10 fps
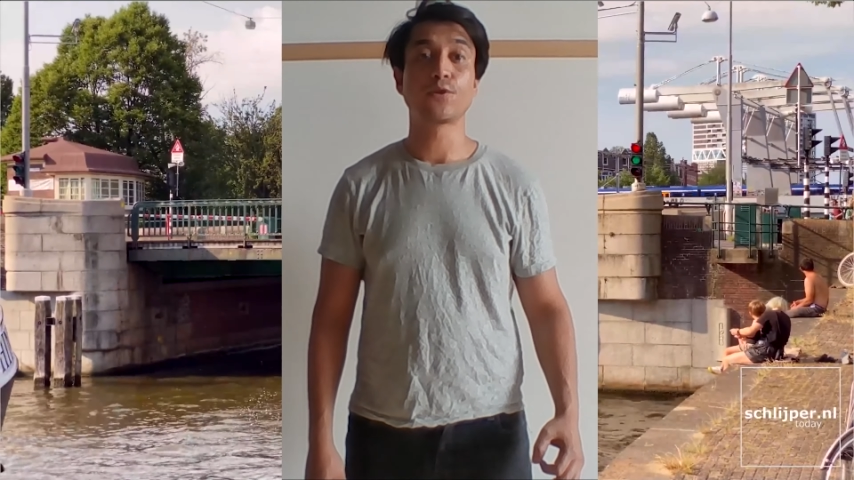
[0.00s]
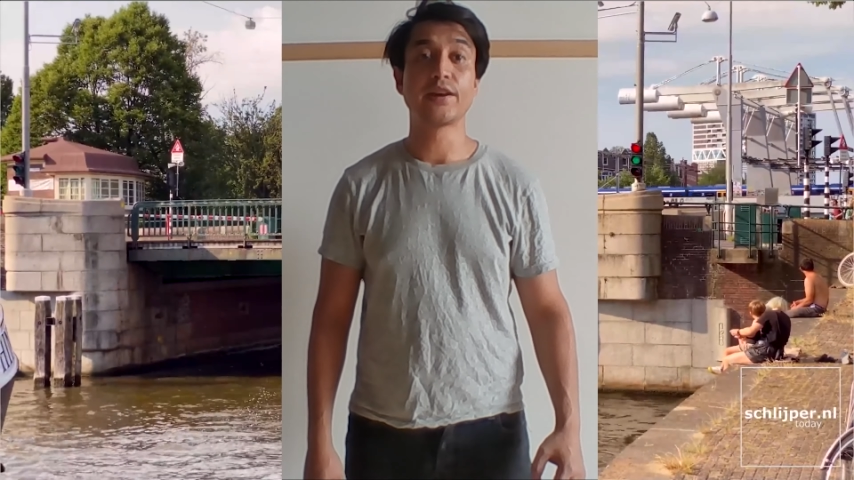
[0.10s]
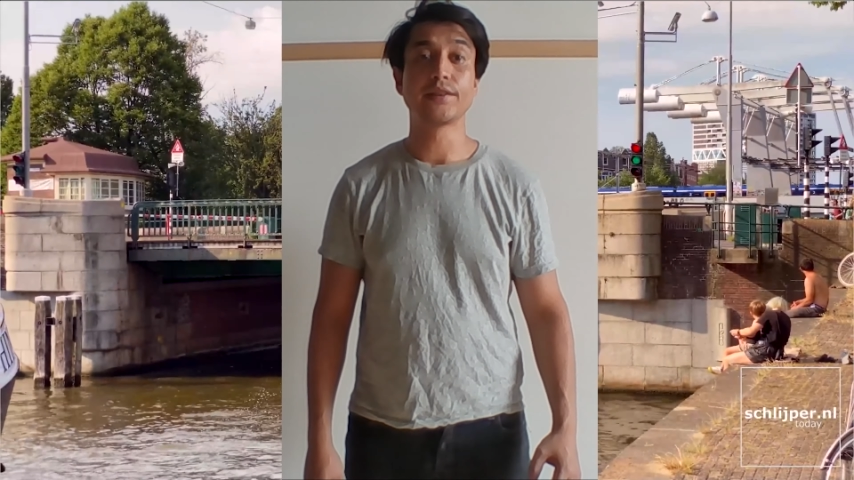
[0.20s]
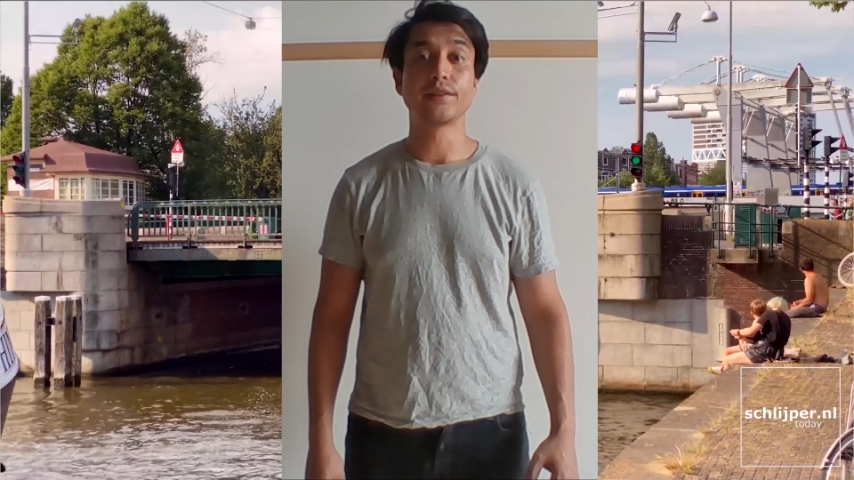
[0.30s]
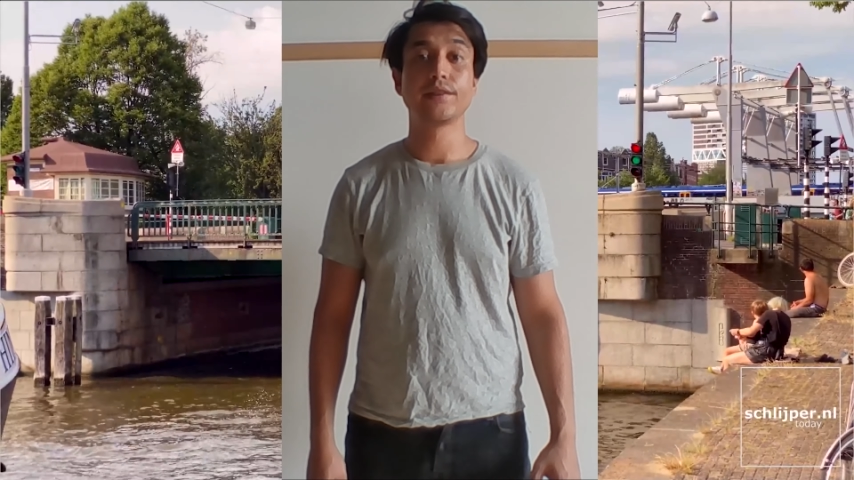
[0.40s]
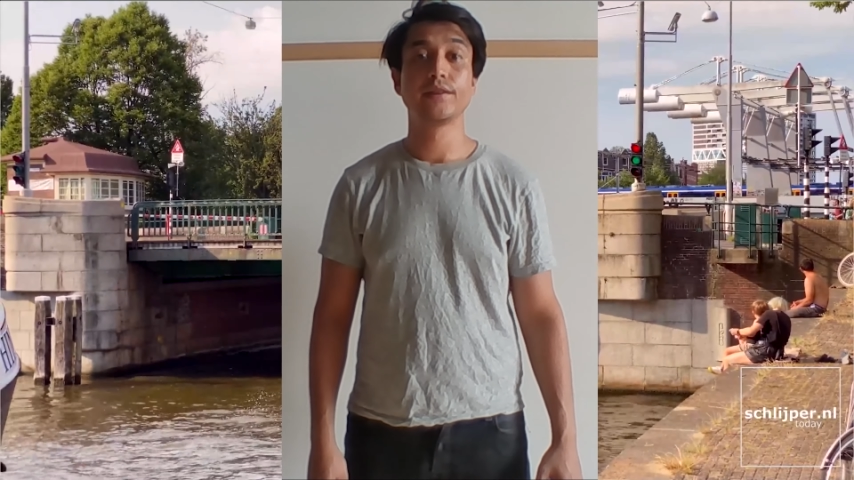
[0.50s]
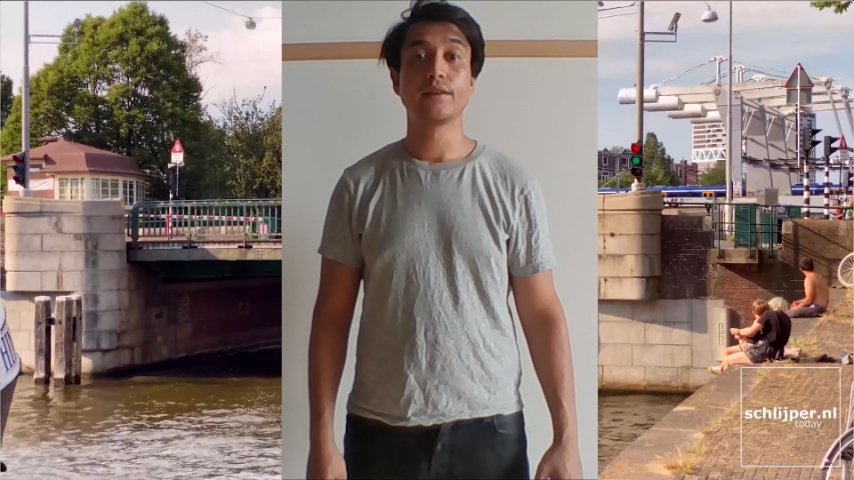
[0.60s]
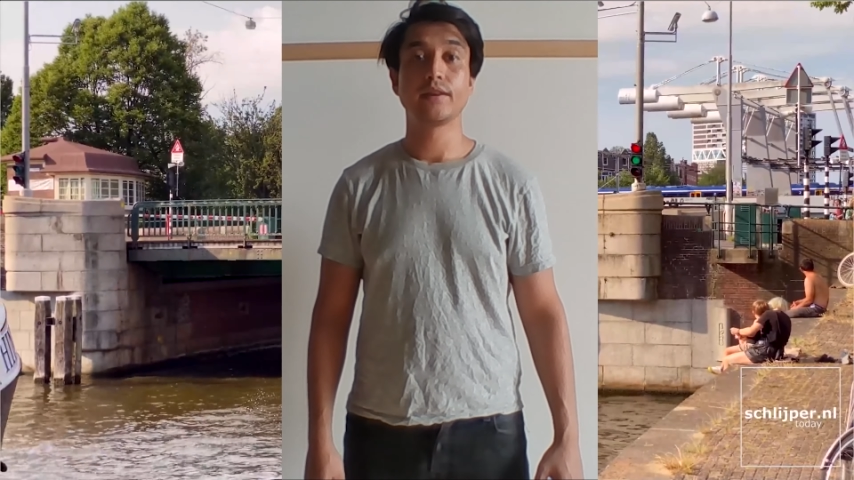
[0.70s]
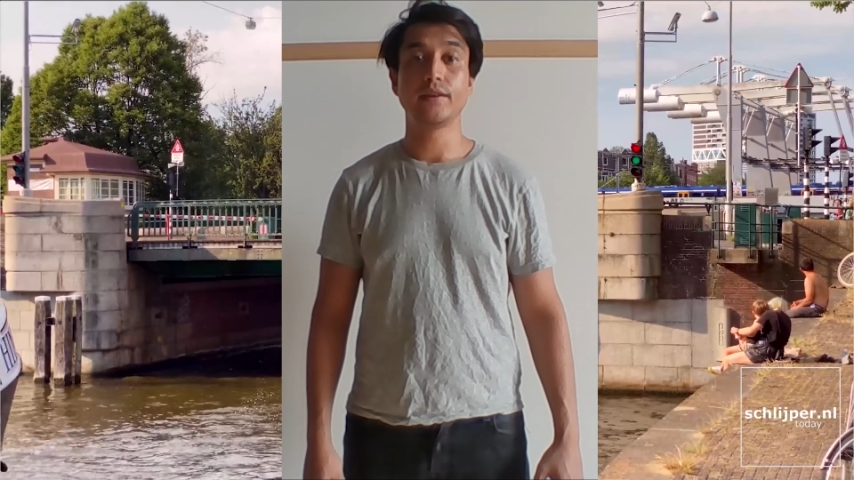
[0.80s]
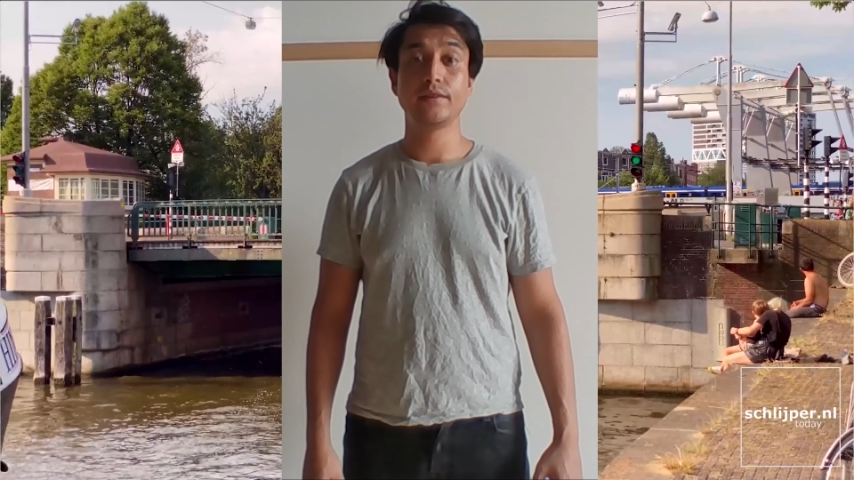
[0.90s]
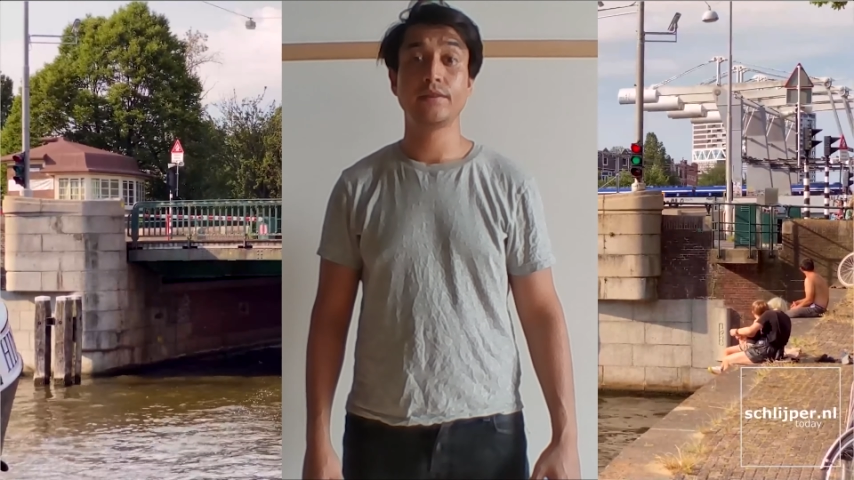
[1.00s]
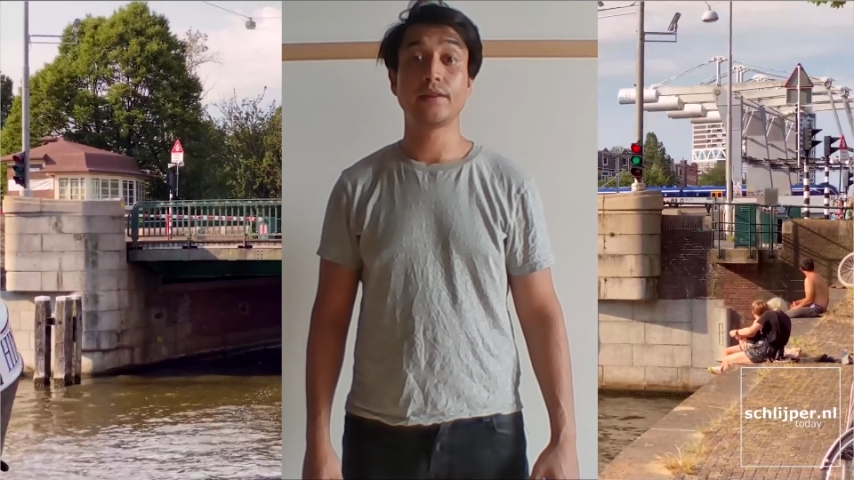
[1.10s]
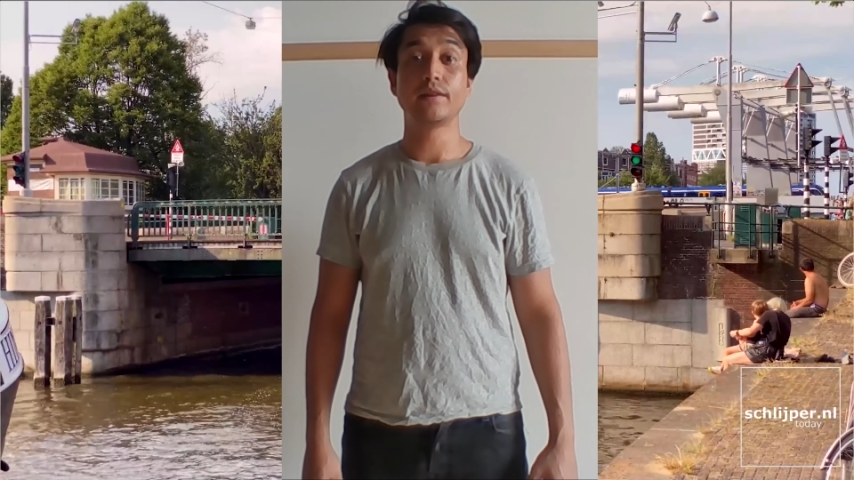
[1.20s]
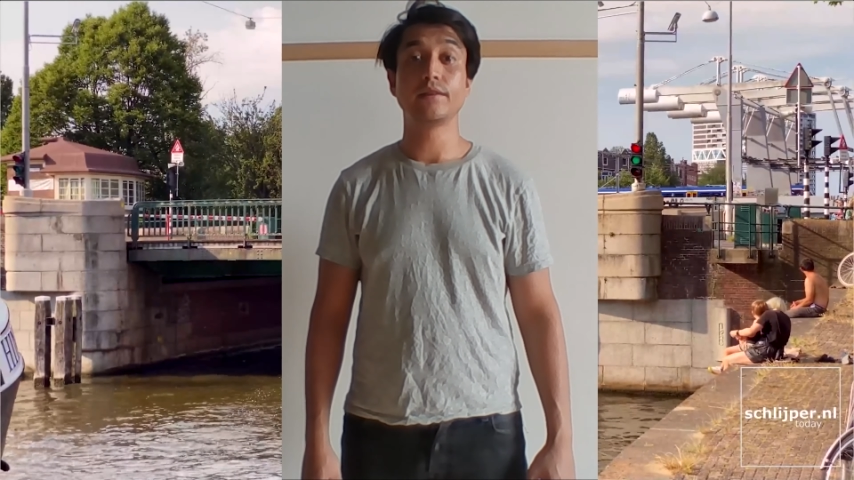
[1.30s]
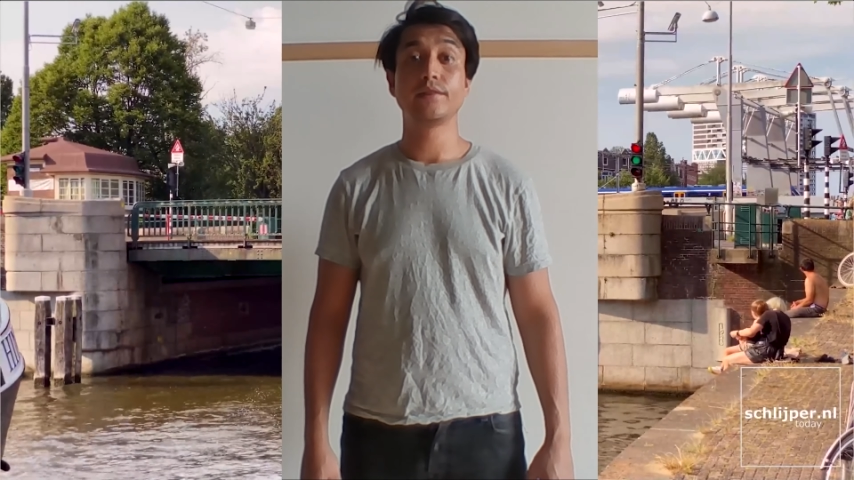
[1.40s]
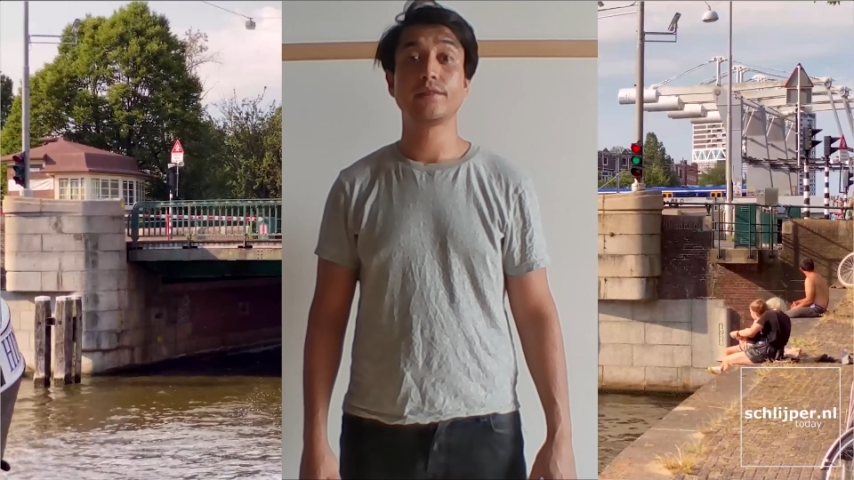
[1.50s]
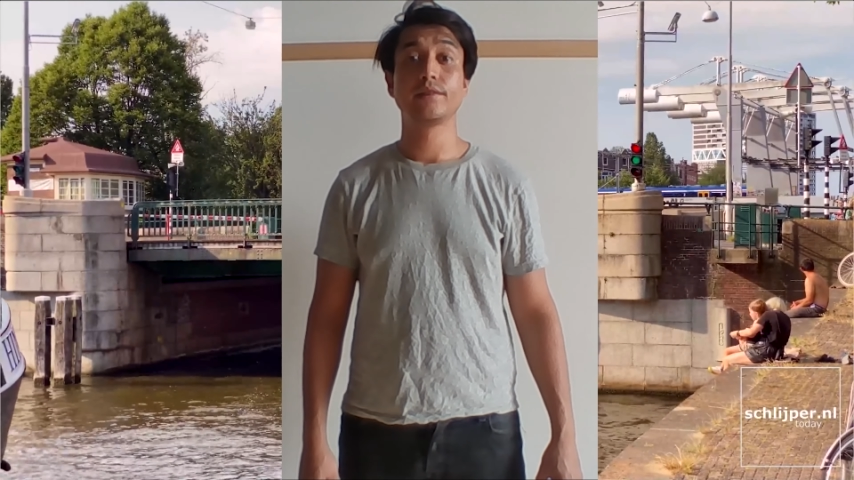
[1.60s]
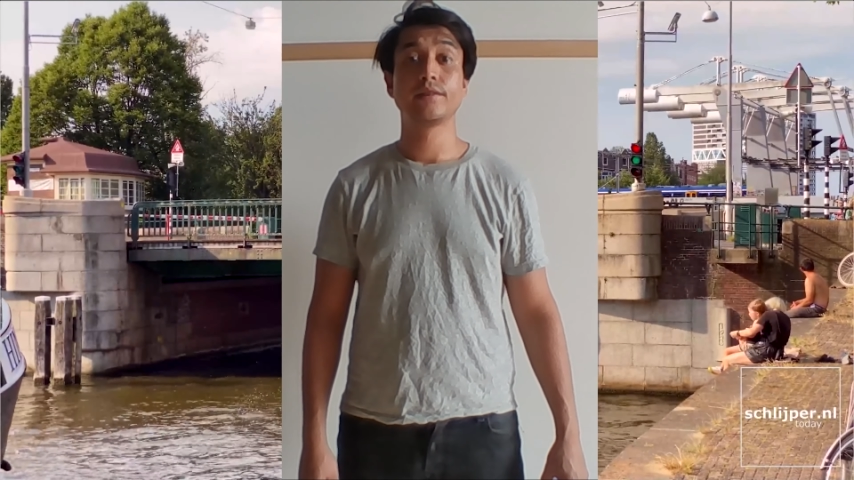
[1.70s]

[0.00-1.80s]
granted in the Netherlands.